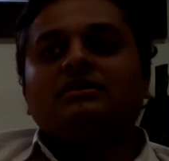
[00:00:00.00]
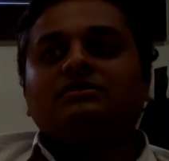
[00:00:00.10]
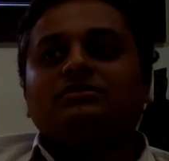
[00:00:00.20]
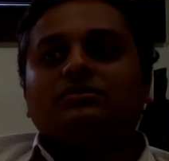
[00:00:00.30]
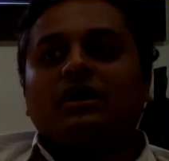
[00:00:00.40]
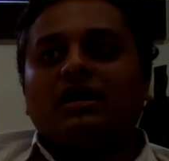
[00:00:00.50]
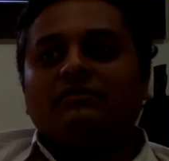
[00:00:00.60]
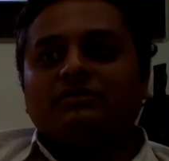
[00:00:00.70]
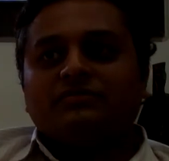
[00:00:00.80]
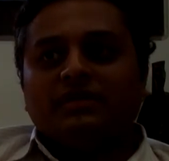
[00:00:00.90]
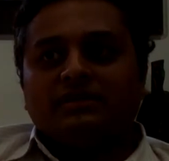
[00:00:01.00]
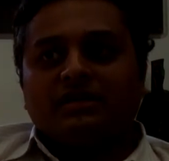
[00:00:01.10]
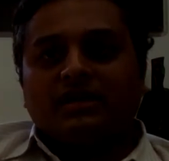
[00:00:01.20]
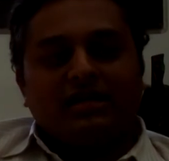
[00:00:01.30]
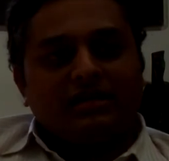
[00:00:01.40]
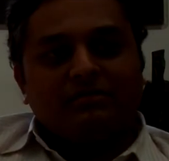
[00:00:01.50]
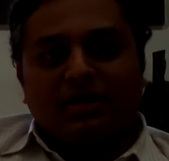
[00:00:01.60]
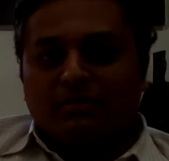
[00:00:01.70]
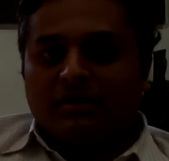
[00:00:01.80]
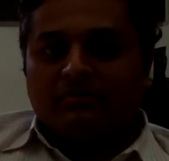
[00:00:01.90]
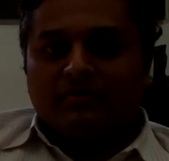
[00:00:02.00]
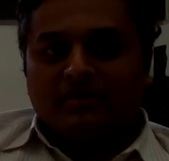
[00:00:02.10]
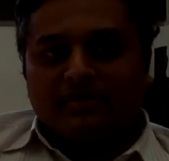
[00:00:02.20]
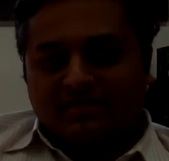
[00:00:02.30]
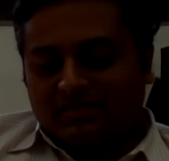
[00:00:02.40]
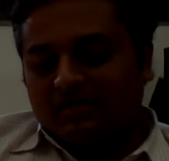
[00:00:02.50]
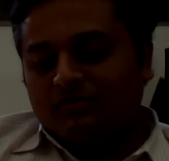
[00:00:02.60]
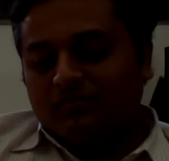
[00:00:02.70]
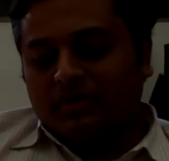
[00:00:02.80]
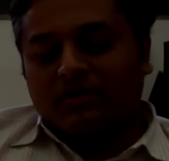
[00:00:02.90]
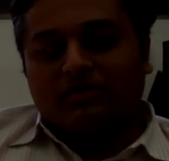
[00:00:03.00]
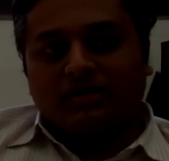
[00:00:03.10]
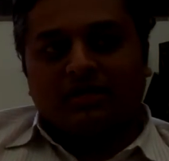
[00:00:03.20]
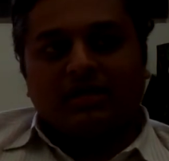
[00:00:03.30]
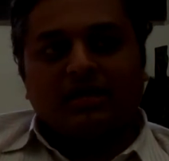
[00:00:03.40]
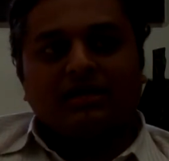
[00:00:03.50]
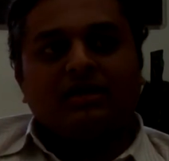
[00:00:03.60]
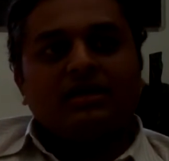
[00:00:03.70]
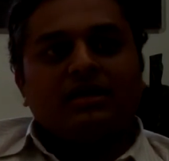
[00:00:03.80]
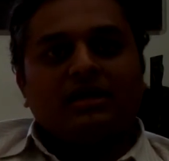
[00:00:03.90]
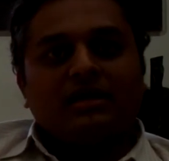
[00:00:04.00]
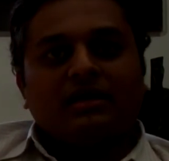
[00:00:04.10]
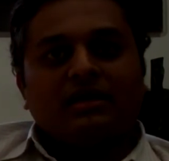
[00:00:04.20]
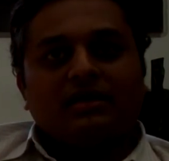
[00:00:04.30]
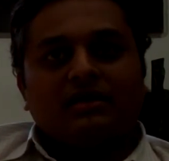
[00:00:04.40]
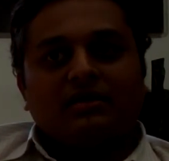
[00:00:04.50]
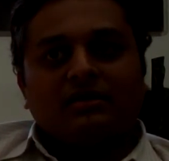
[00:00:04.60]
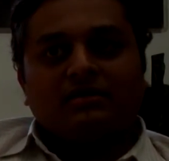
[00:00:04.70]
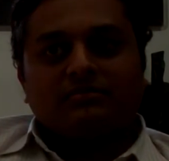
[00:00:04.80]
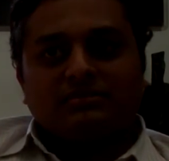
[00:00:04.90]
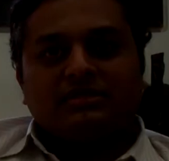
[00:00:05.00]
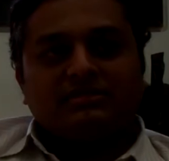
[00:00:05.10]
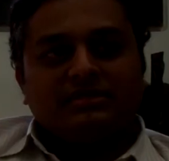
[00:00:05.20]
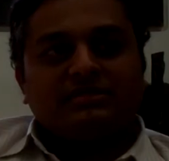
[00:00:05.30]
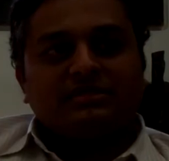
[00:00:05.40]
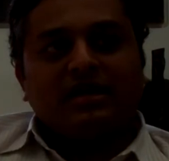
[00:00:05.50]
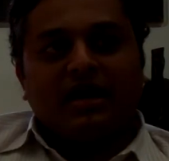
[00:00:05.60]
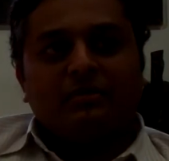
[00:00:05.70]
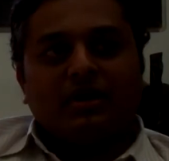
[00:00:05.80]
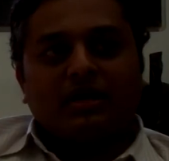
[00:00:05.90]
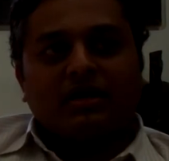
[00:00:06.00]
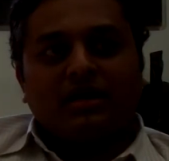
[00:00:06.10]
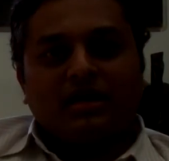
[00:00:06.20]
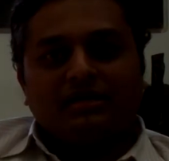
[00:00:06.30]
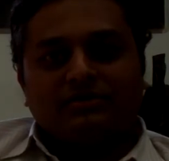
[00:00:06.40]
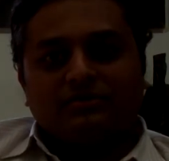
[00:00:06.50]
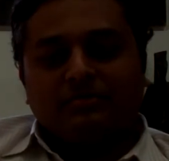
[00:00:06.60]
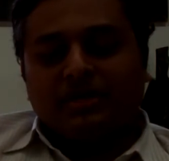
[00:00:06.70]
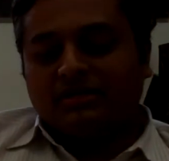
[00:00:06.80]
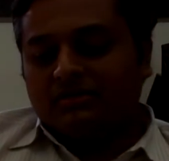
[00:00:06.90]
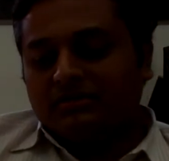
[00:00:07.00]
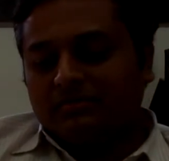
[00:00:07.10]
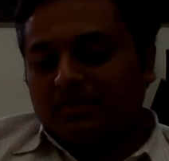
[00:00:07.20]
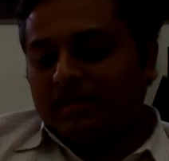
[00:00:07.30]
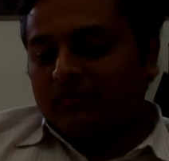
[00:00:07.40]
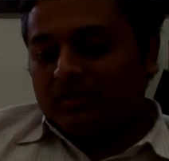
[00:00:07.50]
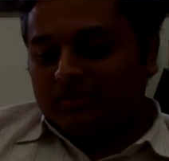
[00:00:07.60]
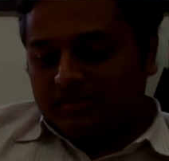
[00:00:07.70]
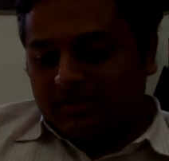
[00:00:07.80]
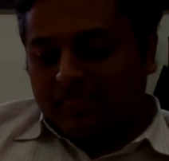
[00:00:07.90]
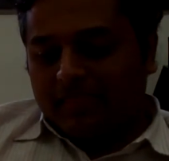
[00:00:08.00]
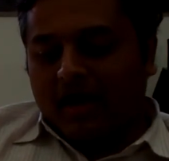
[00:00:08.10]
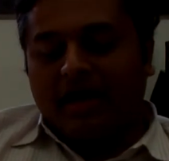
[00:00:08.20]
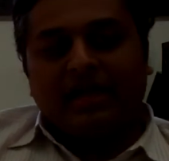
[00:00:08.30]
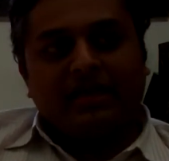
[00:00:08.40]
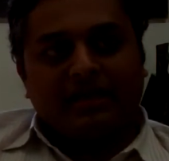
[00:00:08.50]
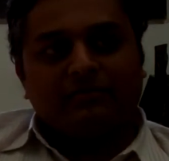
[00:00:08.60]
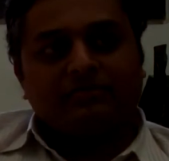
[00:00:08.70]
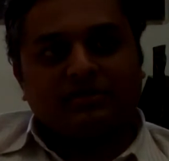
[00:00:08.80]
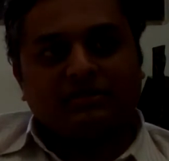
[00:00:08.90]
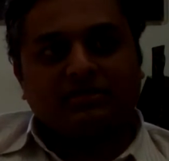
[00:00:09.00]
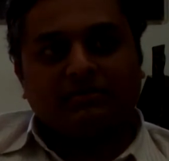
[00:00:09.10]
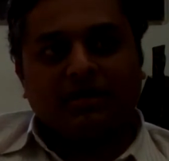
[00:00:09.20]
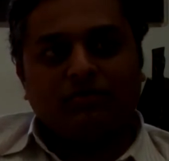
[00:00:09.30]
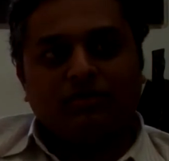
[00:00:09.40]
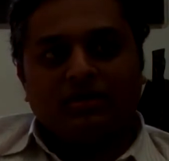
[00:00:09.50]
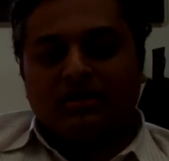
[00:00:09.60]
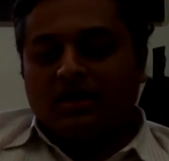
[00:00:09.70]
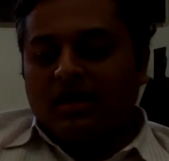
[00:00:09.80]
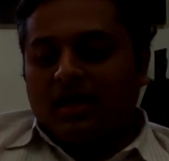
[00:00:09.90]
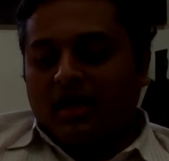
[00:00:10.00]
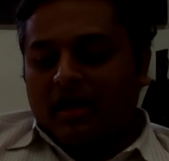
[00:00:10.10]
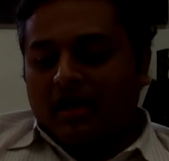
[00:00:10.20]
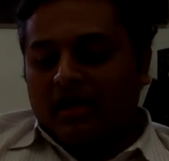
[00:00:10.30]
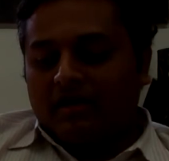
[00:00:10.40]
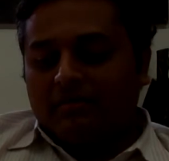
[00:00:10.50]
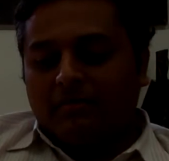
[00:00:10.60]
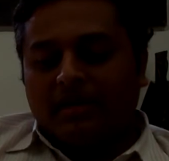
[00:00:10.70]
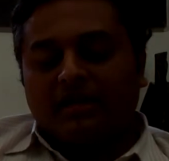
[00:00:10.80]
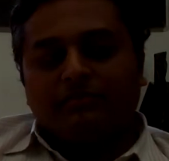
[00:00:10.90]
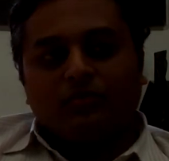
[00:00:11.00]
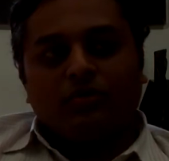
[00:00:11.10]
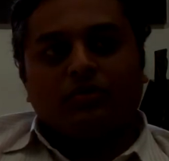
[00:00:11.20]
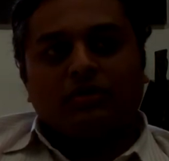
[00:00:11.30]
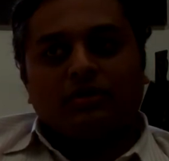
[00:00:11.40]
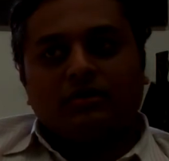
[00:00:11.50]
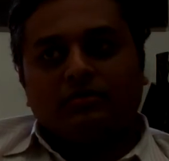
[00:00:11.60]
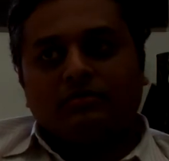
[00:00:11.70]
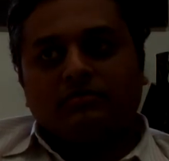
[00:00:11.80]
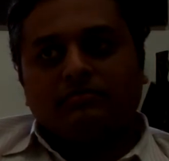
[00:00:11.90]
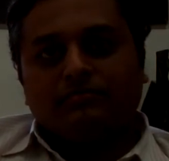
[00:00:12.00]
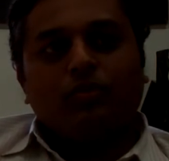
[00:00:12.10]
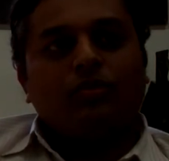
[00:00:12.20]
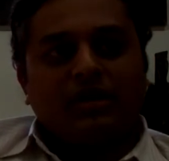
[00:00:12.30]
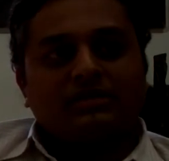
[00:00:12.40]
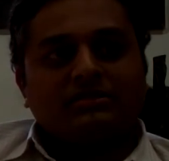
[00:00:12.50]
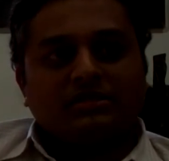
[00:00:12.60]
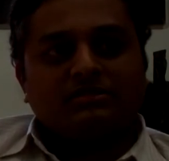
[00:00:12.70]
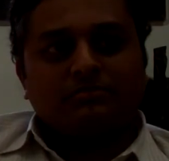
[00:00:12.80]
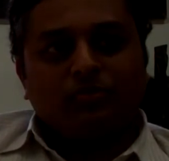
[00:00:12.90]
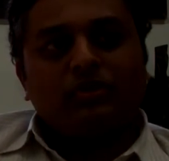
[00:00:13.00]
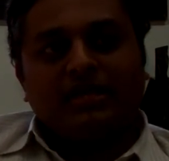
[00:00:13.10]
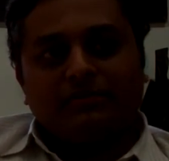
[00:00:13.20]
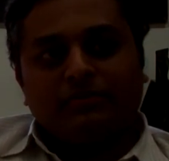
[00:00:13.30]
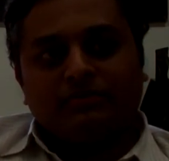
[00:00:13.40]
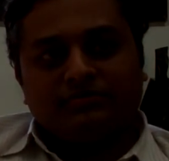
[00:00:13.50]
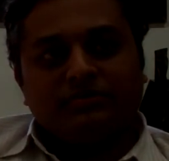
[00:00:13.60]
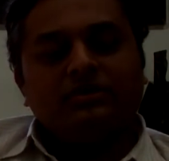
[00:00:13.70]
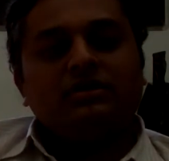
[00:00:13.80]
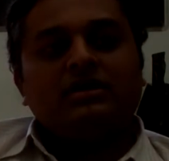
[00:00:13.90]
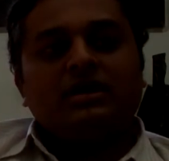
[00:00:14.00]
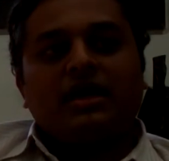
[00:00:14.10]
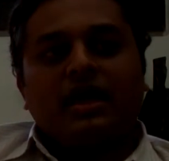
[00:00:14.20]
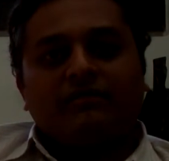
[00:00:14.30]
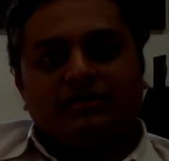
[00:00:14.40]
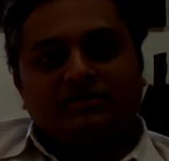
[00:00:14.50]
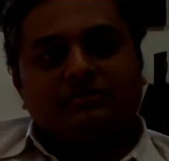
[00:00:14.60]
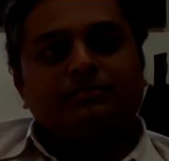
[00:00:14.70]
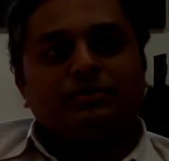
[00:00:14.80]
So I was very clear in my mind when I started working on that since this is an I mark, I should better play with I and M somehow and make it more bold as such, bold yet beautiful and very simple